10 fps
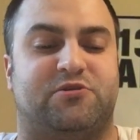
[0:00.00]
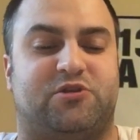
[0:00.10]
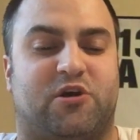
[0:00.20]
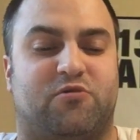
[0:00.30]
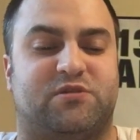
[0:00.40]

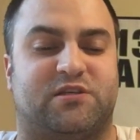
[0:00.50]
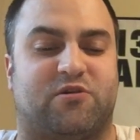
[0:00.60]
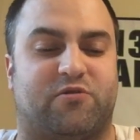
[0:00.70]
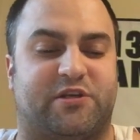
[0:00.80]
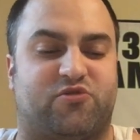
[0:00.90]
Jones is
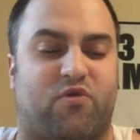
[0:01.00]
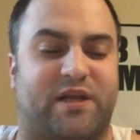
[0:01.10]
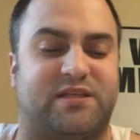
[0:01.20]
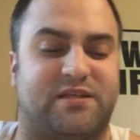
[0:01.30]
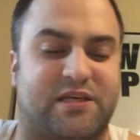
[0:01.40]
only
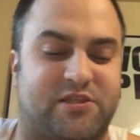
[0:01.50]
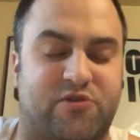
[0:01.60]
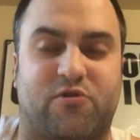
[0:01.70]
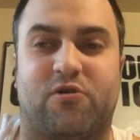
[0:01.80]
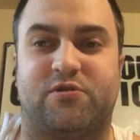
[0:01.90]
26
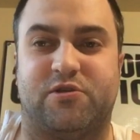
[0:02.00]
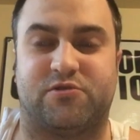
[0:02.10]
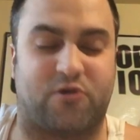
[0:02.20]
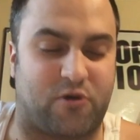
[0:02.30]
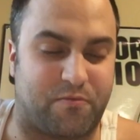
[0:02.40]
year,
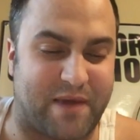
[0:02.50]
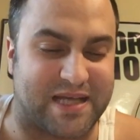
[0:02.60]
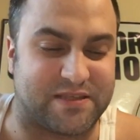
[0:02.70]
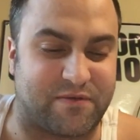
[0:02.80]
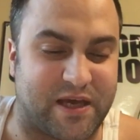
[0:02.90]
years old,
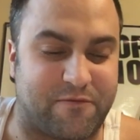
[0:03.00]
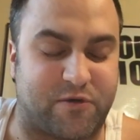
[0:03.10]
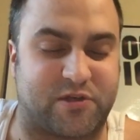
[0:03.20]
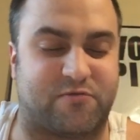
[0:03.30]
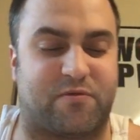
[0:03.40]
massive get,
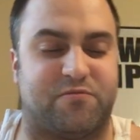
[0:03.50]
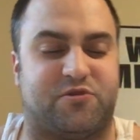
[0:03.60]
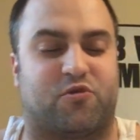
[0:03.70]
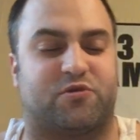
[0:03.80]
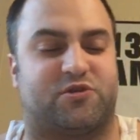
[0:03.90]
which is from
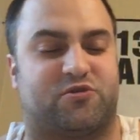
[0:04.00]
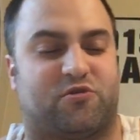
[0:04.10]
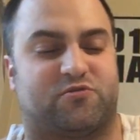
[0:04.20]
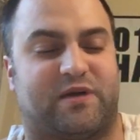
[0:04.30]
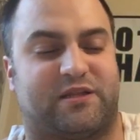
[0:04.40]
Jordan
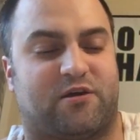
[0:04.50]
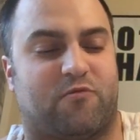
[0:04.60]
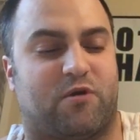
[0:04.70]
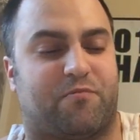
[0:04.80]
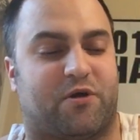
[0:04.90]
Schultz right there
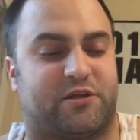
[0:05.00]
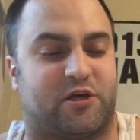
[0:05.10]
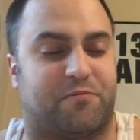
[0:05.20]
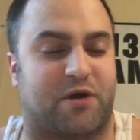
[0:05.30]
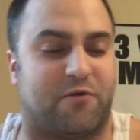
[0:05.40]
on one part. The
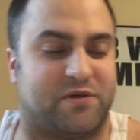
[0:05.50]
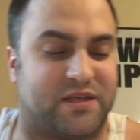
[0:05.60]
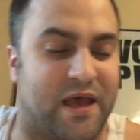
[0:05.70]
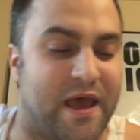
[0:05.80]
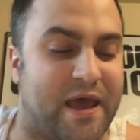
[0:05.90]
other part
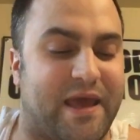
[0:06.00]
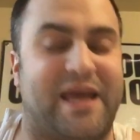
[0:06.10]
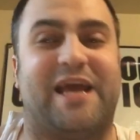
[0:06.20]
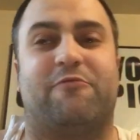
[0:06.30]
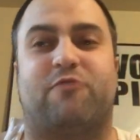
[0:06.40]
was
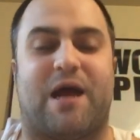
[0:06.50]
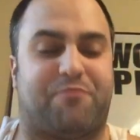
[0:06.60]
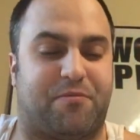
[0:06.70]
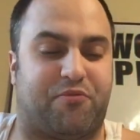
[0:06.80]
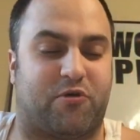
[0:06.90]
Ian
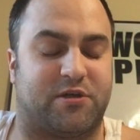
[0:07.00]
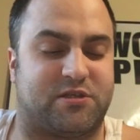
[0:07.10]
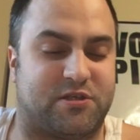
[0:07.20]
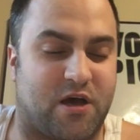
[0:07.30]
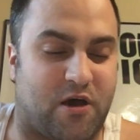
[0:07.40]
Rapoport.
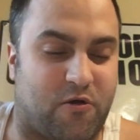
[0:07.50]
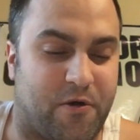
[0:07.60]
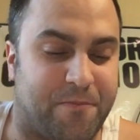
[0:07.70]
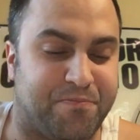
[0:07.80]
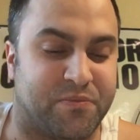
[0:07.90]

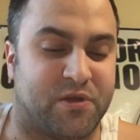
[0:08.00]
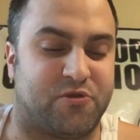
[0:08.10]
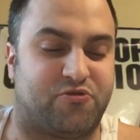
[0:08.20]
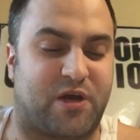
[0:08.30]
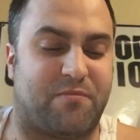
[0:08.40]
So,
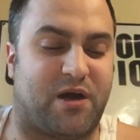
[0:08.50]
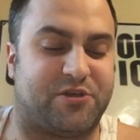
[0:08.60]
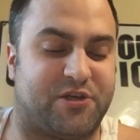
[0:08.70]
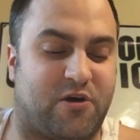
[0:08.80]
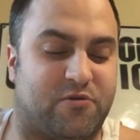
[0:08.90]

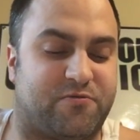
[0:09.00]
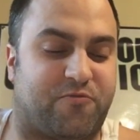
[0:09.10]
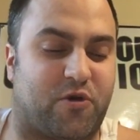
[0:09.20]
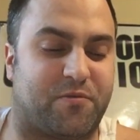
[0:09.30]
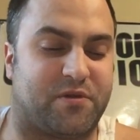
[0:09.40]
Draymond Jones,
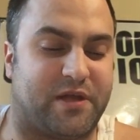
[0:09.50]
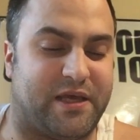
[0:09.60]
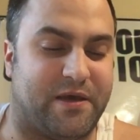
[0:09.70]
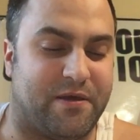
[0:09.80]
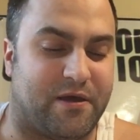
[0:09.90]

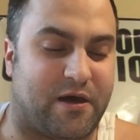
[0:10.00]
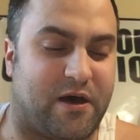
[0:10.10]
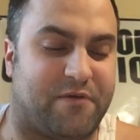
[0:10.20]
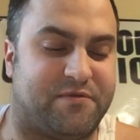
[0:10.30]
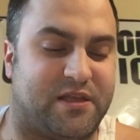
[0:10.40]
formerly
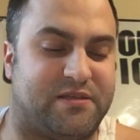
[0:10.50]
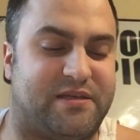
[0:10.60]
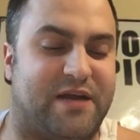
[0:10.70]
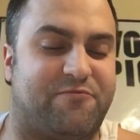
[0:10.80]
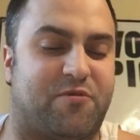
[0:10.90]
of the
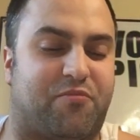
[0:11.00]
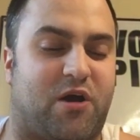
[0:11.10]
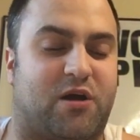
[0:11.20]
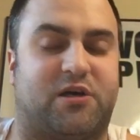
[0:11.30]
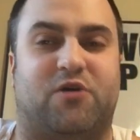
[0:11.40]
Denver
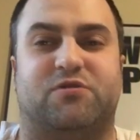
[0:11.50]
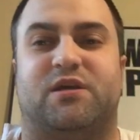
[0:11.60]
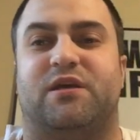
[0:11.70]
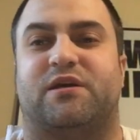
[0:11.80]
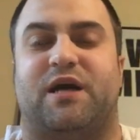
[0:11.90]

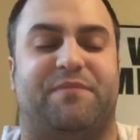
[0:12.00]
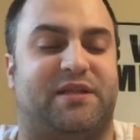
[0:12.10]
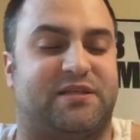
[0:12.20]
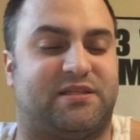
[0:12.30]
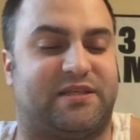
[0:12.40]
Broncos, coming
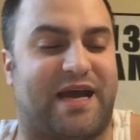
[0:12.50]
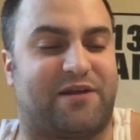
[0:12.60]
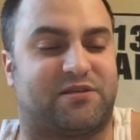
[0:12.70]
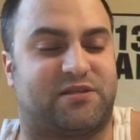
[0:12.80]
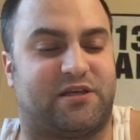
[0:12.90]
to the
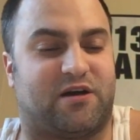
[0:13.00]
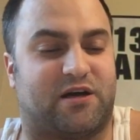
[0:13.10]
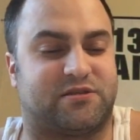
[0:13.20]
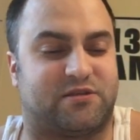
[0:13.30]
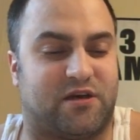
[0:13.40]
Seattle
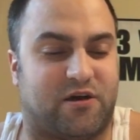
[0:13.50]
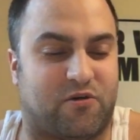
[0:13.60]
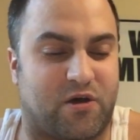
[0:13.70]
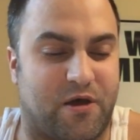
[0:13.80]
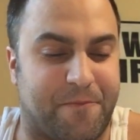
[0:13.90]
Seahawks. So,